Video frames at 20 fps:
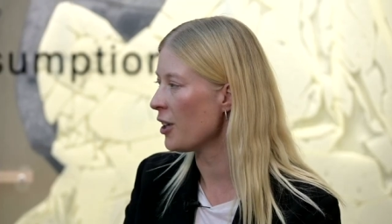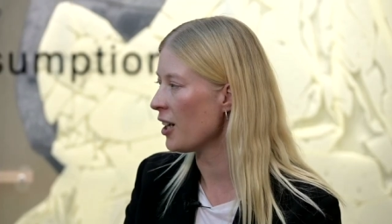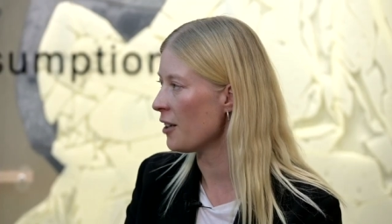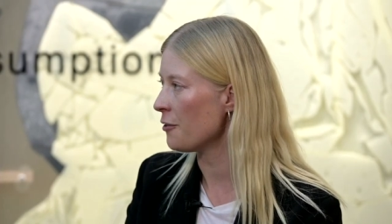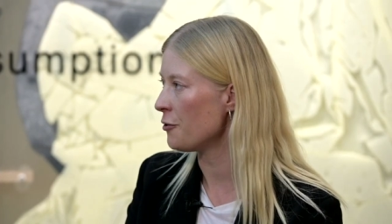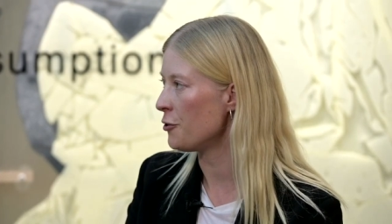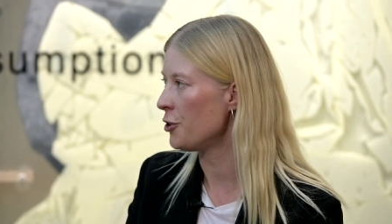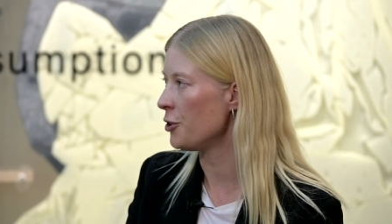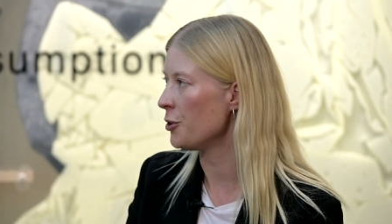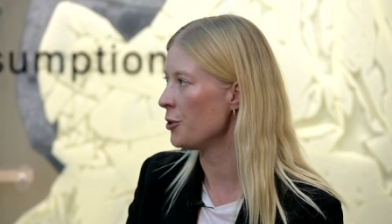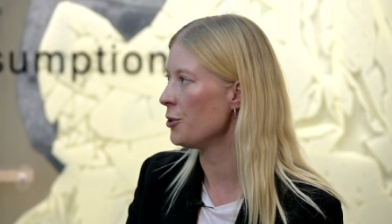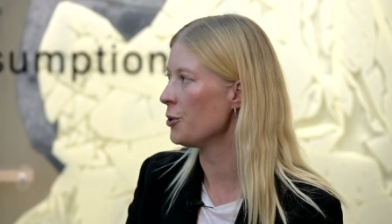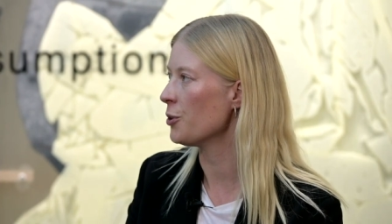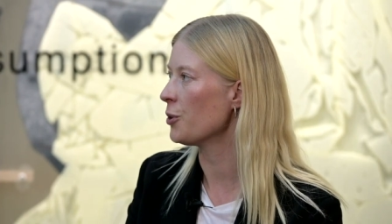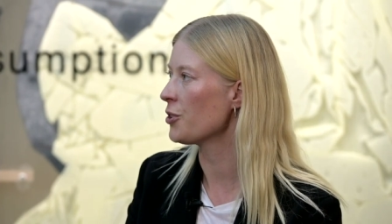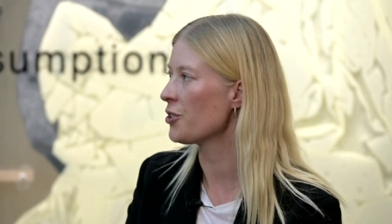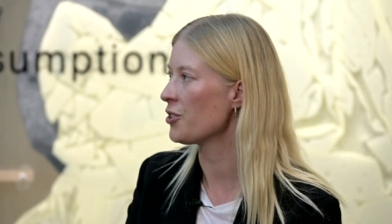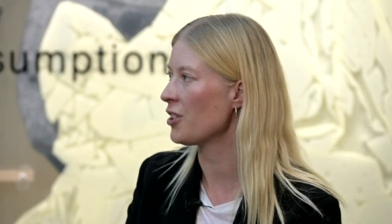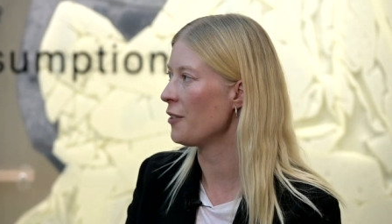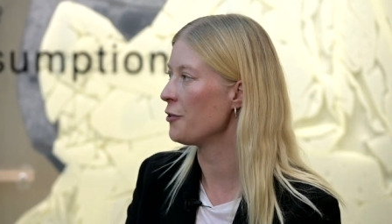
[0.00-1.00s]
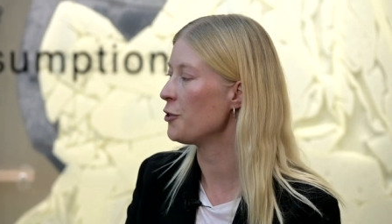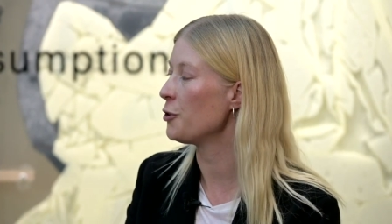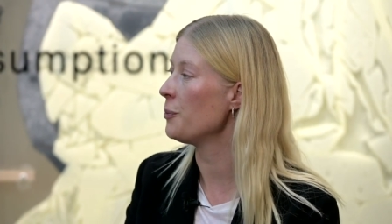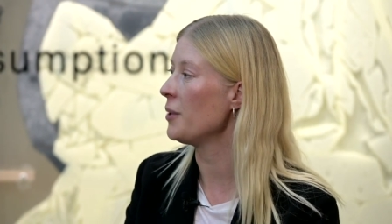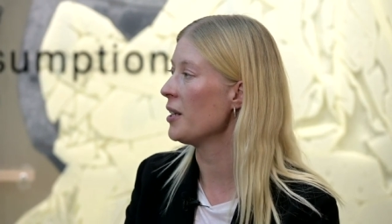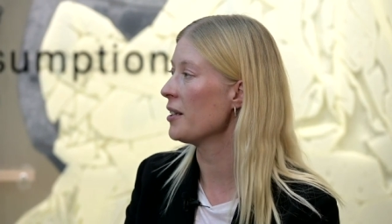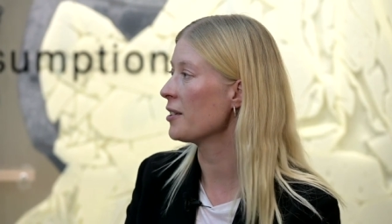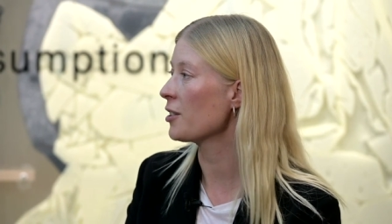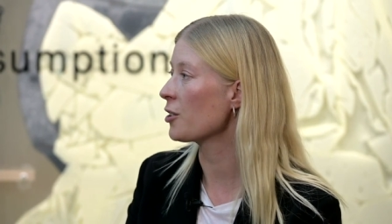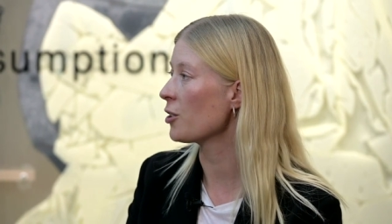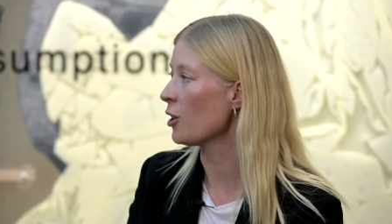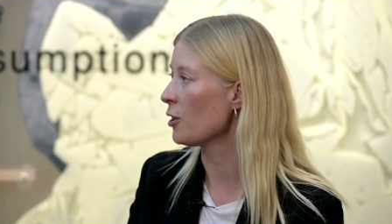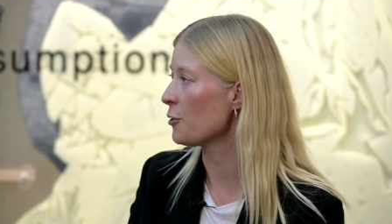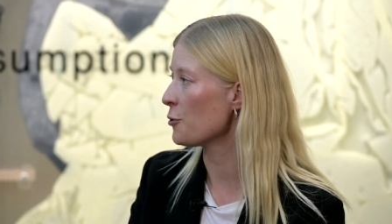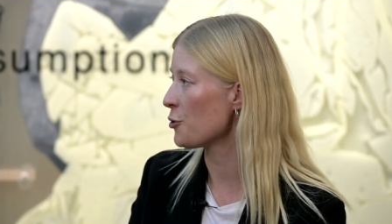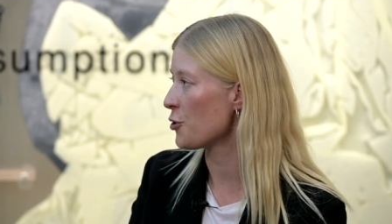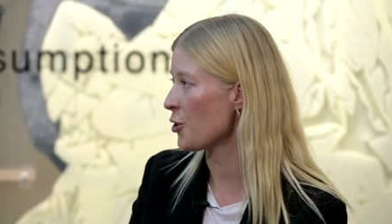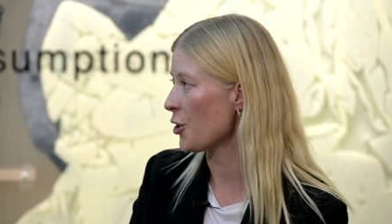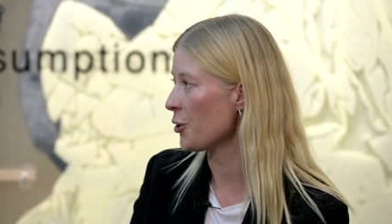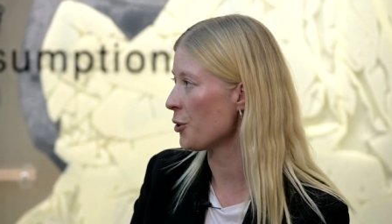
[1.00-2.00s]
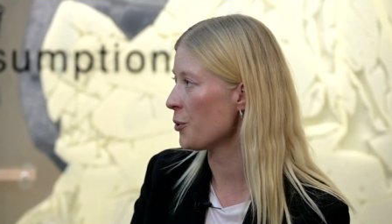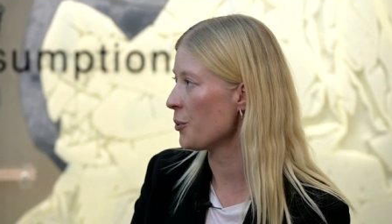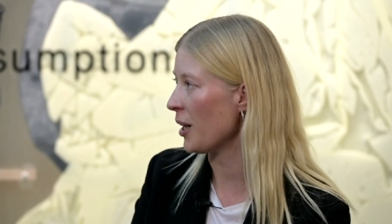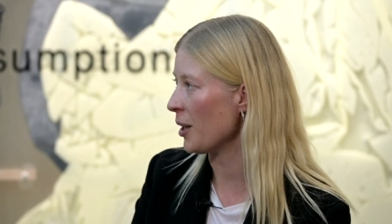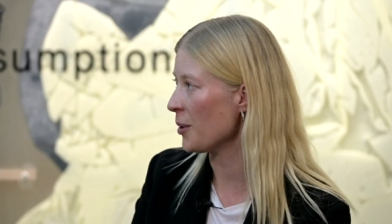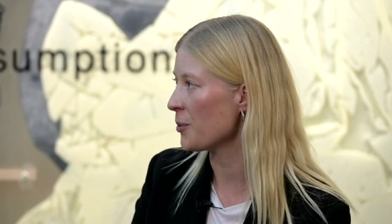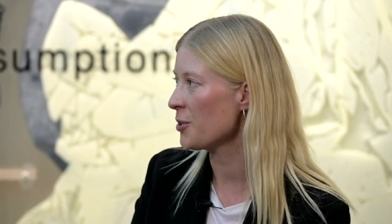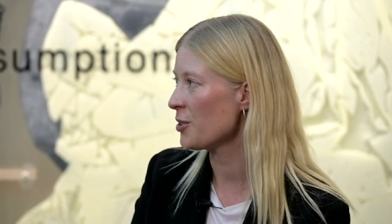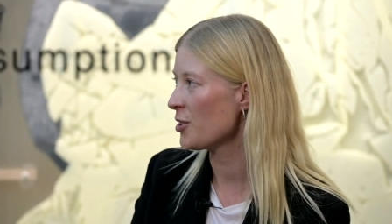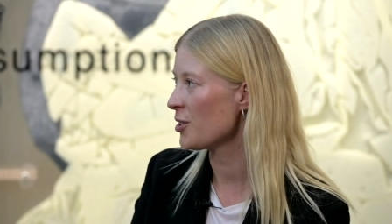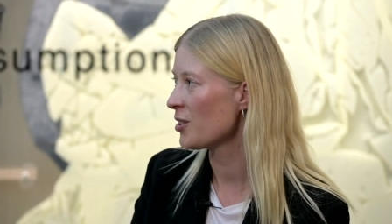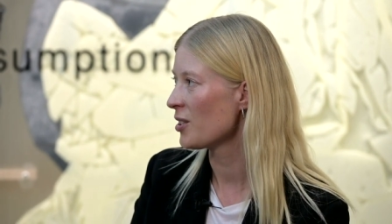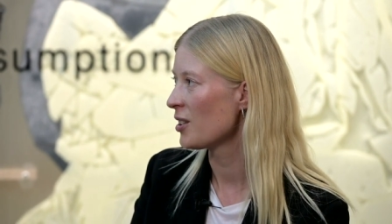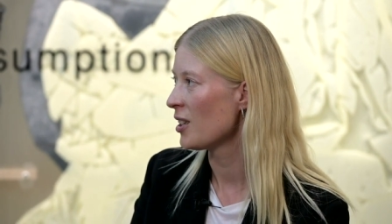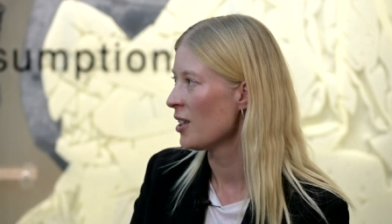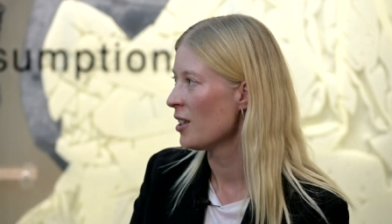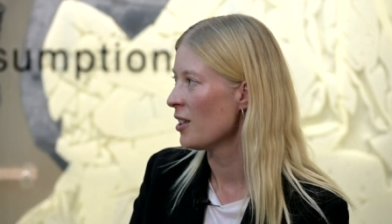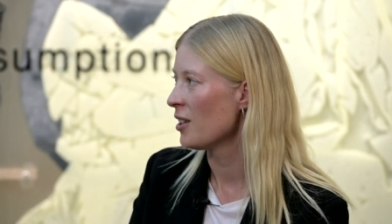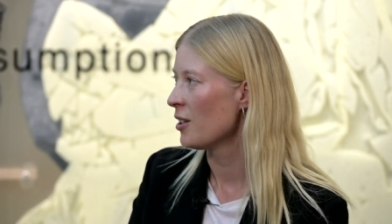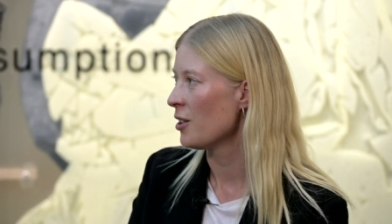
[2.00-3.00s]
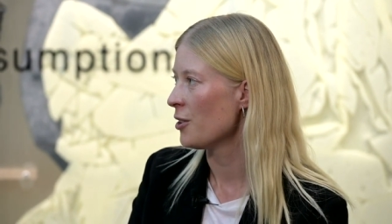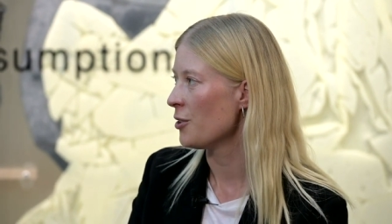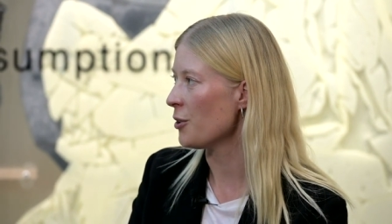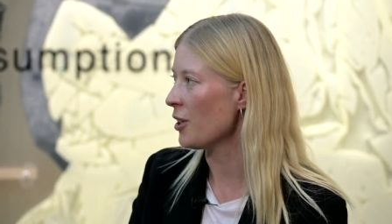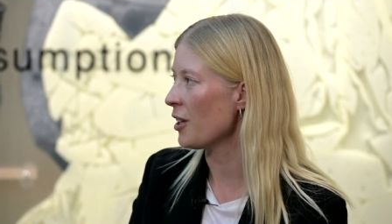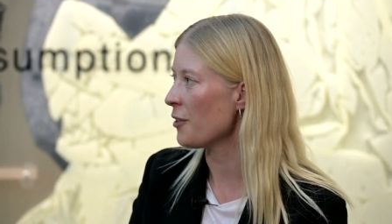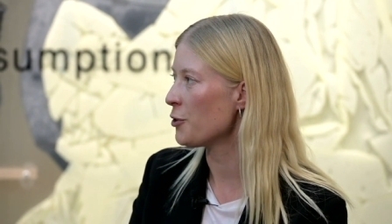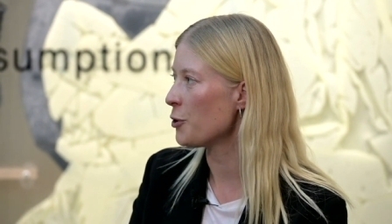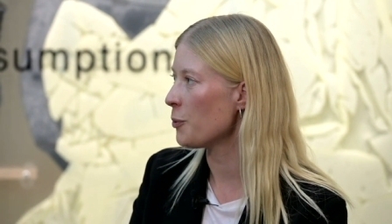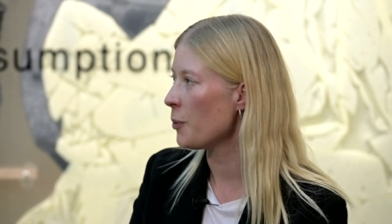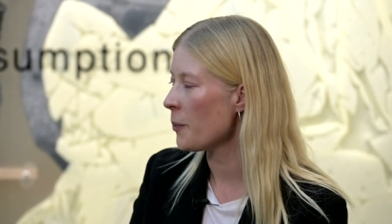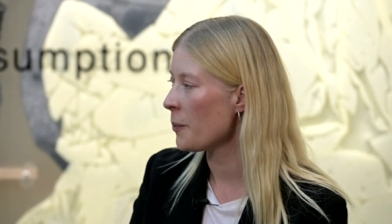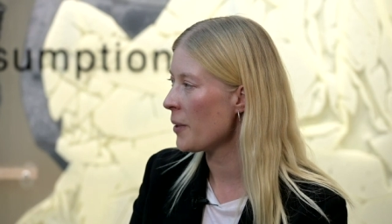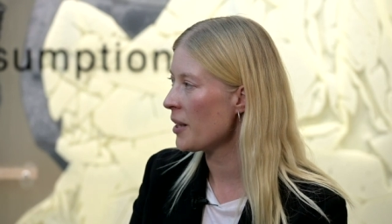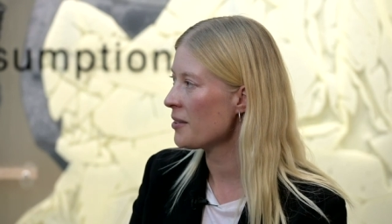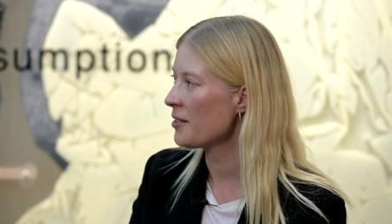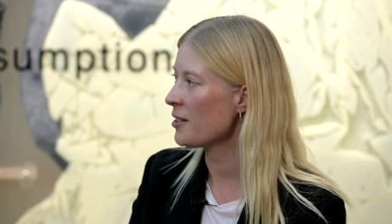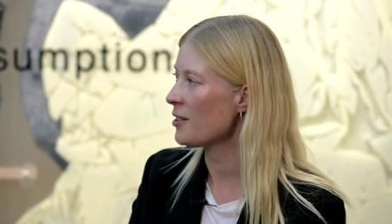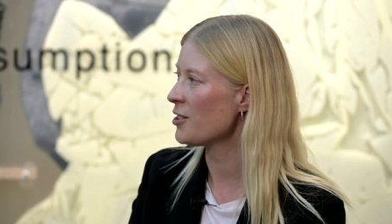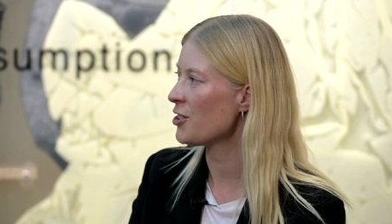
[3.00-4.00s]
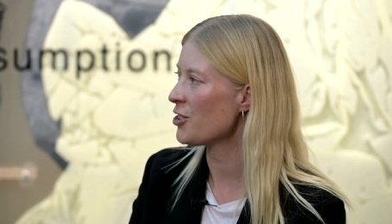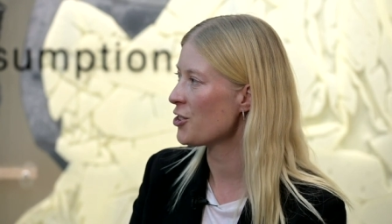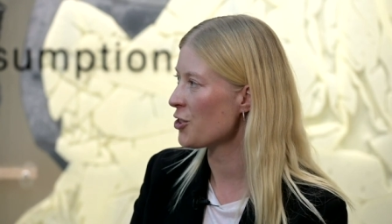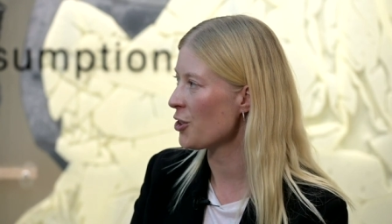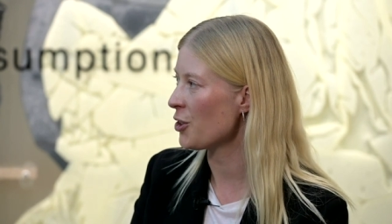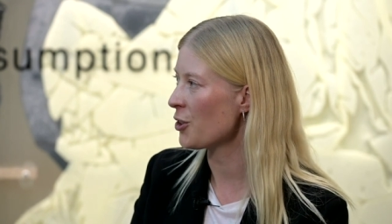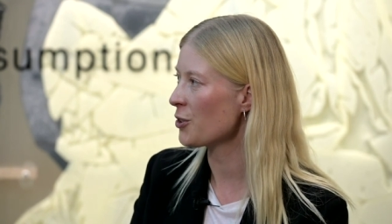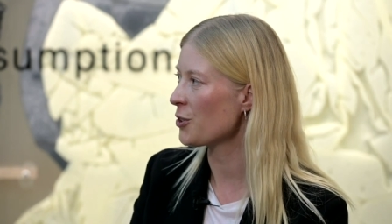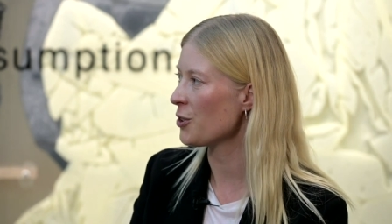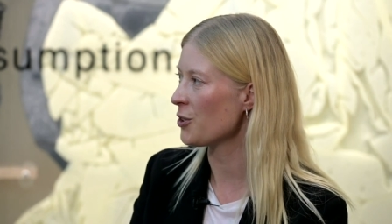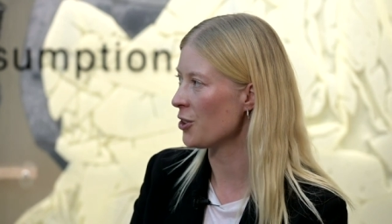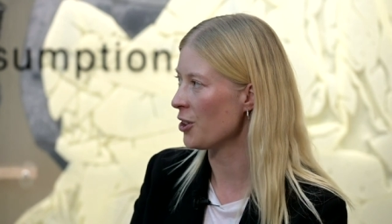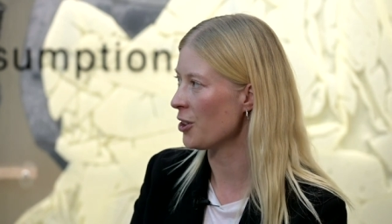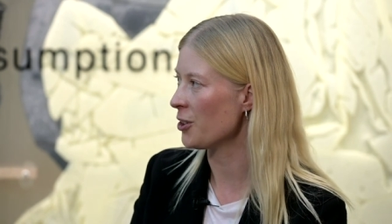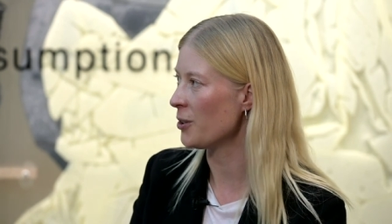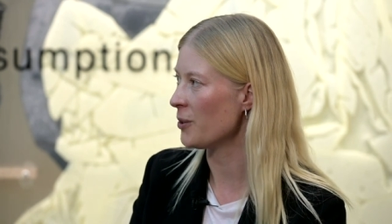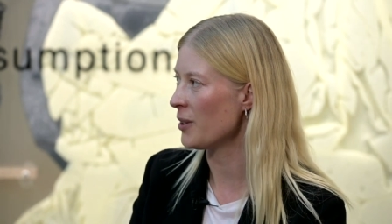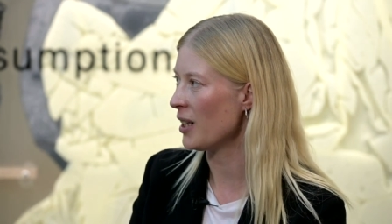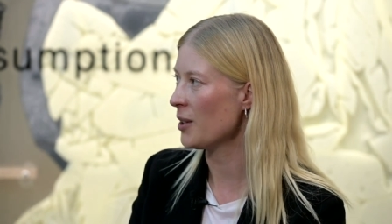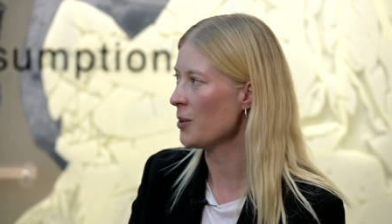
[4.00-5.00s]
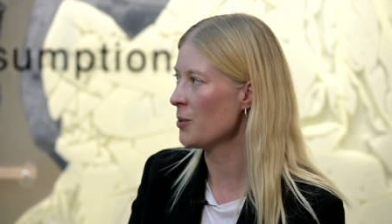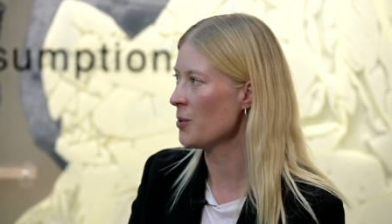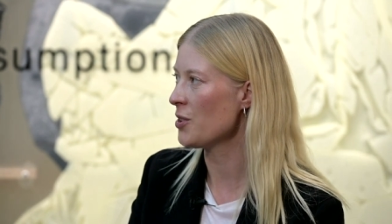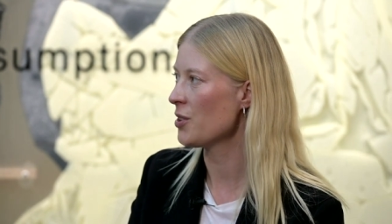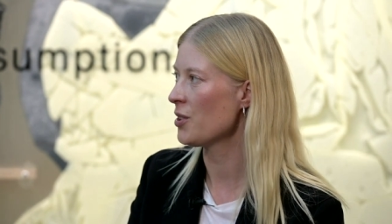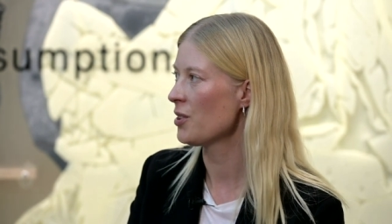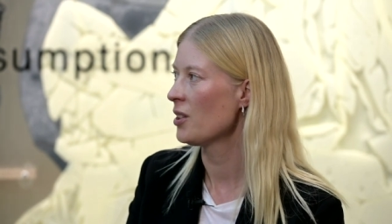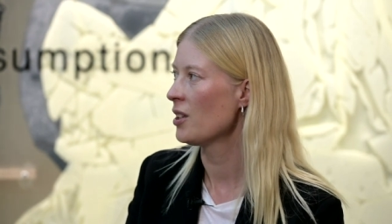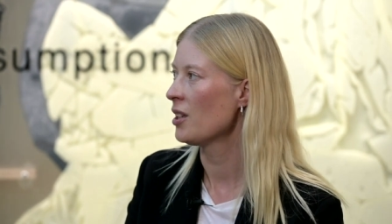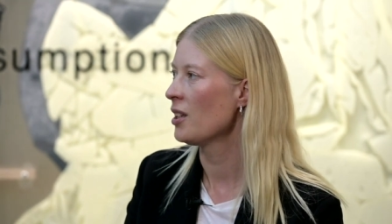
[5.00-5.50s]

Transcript: you have to, you also have to make the call to turn around. Yeah. You have to be mentally strong to turn around.